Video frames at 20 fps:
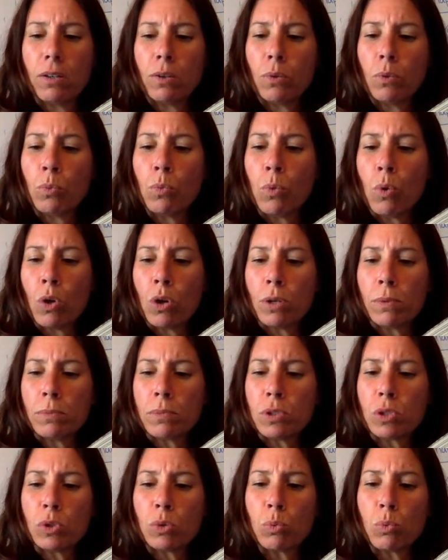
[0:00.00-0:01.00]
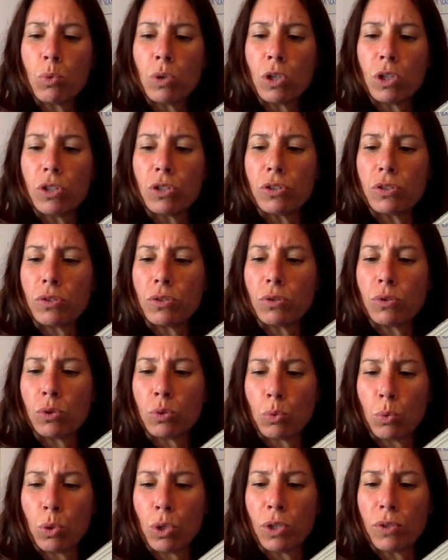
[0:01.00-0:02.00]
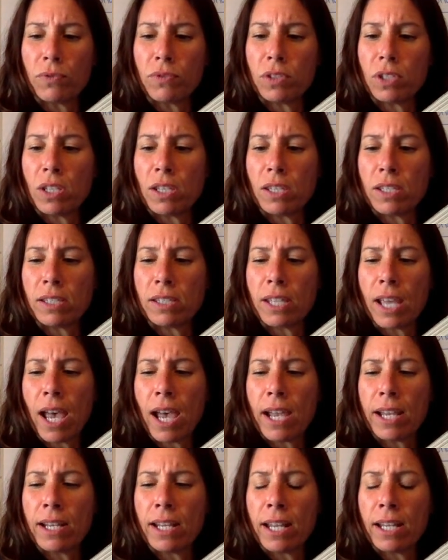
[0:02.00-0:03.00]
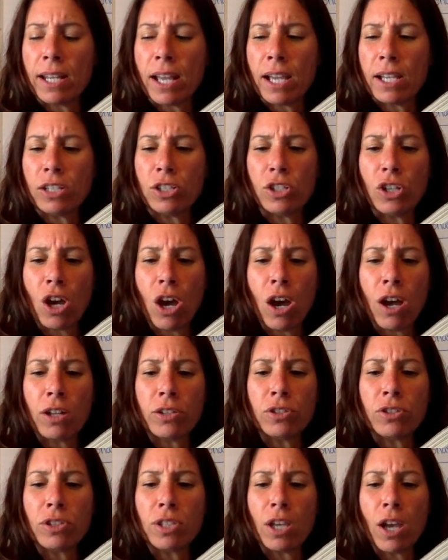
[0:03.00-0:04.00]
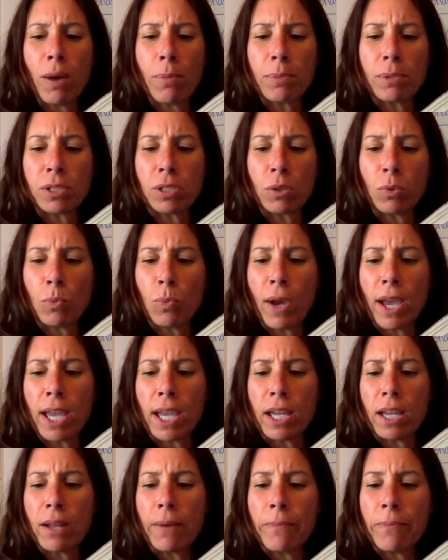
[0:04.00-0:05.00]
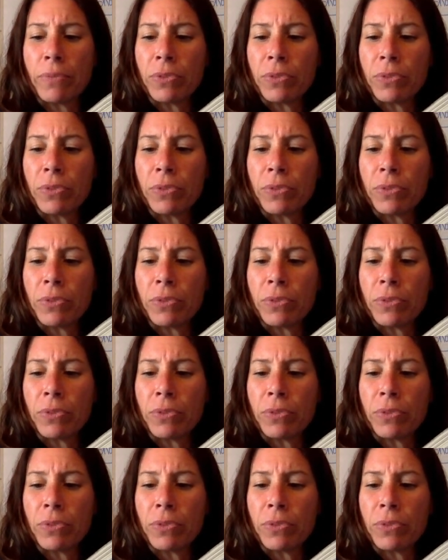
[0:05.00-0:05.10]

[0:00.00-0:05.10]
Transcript: Warm swerves to the side, and I dodge the opposite way.